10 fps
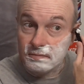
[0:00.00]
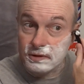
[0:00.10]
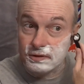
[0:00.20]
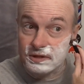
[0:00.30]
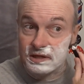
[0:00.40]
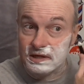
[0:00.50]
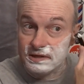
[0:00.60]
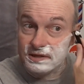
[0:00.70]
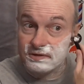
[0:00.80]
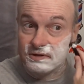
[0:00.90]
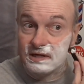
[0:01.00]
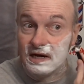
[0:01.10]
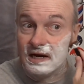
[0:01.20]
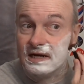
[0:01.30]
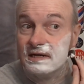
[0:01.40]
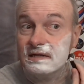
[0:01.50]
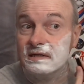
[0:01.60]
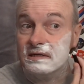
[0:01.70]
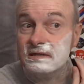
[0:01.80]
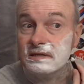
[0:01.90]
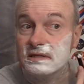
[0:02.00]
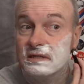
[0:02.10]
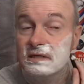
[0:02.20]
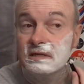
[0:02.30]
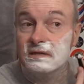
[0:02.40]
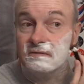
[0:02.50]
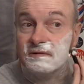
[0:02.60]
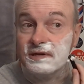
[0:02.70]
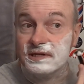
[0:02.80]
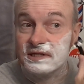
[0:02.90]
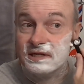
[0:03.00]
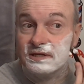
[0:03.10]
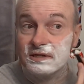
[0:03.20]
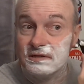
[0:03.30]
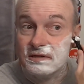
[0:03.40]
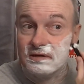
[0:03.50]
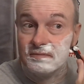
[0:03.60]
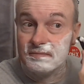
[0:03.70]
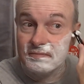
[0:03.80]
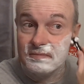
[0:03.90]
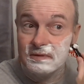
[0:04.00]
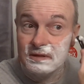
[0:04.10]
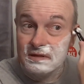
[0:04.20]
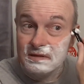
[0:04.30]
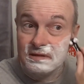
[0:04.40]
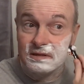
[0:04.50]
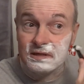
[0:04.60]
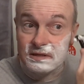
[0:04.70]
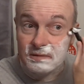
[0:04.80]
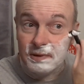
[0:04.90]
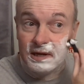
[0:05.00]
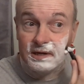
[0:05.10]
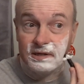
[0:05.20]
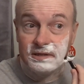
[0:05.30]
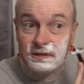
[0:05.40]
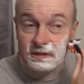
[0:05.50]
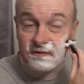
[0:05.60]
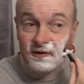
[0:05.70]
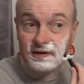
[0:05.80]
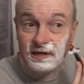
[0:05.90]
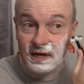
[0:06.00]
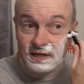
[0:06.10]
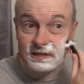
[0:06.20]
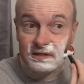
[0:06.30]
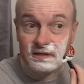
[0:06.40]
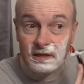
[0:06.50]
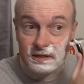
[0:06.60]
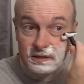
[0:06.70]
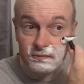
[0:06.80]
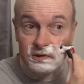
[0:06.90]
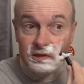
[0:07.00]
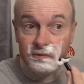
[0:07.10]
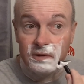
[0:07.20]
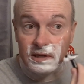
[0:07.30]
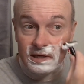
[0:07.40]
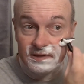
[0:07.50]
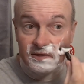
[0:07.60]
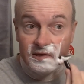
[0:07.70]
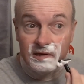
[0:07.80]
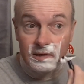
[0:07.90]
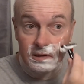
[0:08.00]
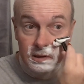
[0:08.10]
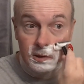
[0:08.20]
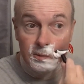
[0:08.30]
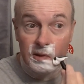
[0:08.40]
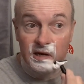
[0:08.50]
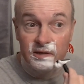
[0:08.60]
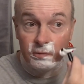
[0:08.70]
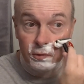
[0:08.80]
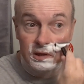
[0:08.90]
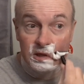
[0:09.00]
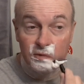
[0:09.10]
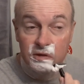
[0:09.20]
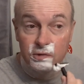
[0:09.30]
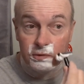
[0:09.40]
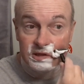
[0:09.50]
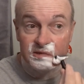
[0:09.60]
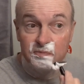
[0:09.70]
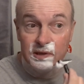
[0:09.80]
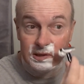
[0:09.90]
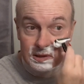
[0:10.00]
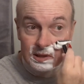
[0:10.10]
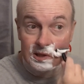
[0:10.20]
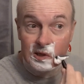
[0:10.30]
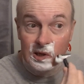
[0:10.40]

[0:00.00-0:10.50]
music industry guy is, well, he says to them, says, the band is just fantastic, that is really what I think, oh, by the way, which one's Pink?